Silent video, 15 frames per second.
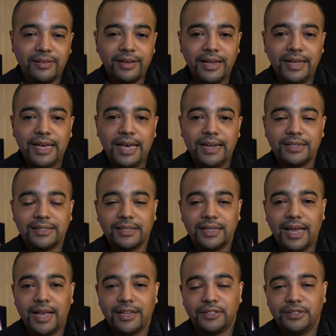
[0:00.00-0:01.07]
Again, as the
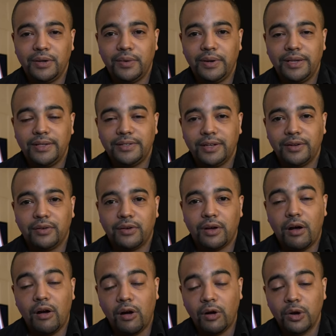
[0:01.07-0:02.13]
last note, is a
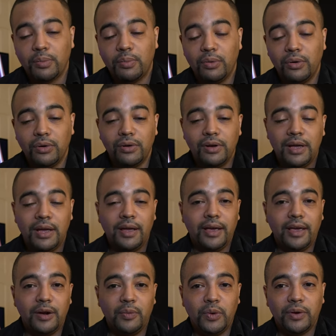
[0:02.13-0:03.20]
hard pull,
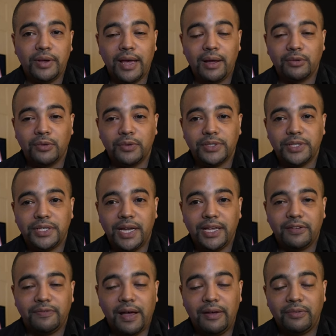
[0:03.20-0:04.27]
and it will count towards the
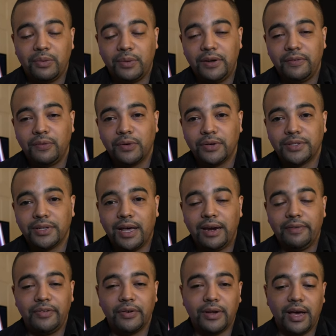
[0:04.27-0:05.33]
Chase 524 slot
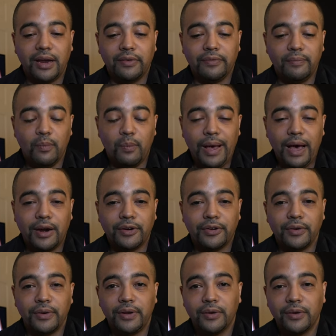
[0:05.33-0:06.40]
if you're kind of
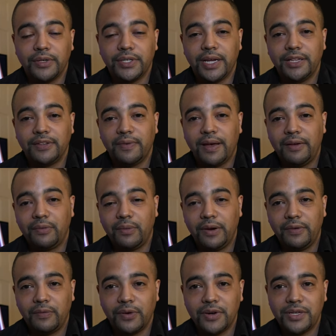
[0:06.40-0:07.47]
monitoring your Chase
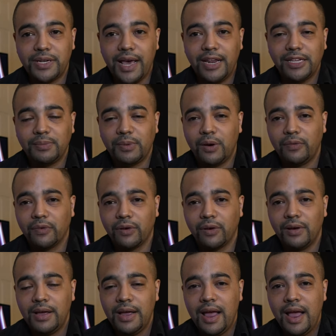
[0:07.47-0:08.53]
524 status. But
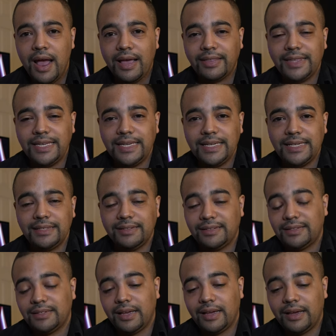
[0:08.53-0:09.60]
overall, I think
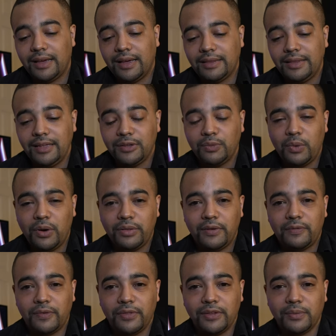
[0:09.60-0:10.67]
it's uh, I think it's worth it
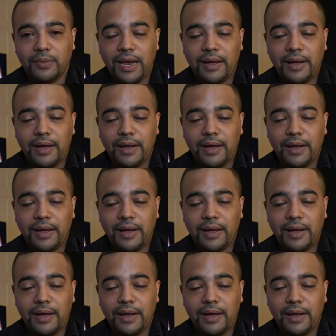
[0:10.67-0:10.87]
for this one.